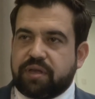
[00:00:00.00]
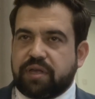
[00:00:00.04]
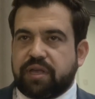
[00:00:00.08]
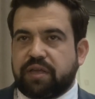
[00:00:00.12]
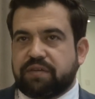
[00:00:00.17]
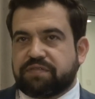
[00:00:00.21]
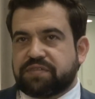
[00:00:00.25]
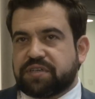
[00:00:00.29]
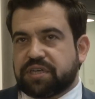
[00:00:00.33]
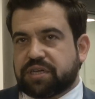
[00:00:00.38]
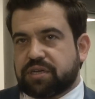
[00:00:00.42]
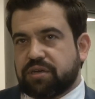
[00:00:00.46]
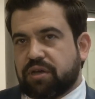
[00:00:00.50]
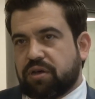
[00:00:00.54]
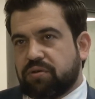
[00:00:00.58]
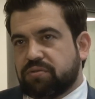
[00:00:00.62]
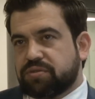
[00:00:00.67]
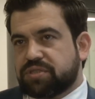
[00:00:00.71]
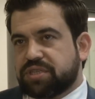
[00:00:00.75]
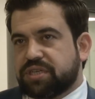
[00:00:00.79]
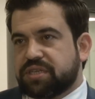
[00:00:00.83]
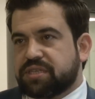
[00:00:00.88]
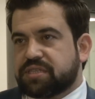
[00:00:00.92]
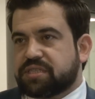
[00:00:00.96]
if
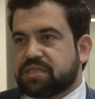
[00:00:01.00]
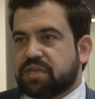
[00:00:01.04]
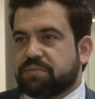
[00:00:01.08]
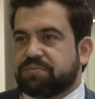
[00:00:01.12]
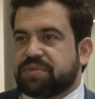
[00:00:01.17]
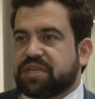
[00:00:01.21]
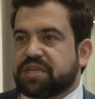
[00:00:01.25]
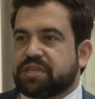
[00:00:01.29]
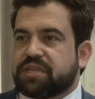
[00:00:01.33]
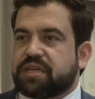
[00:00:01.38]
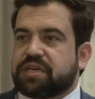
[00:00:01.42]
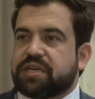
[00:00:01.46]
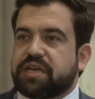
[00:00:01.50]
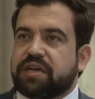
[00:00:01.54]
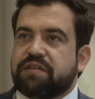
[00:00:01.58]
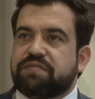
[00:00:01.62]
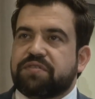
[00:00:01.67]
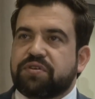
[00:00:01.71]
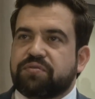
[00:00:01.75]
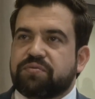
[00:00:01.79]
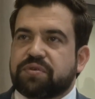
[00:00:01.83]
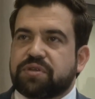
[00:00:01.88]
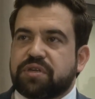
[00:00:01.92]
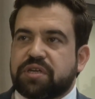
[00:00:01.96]
technology is something that
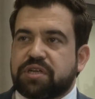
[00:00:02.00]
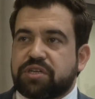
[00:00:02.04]
everyone,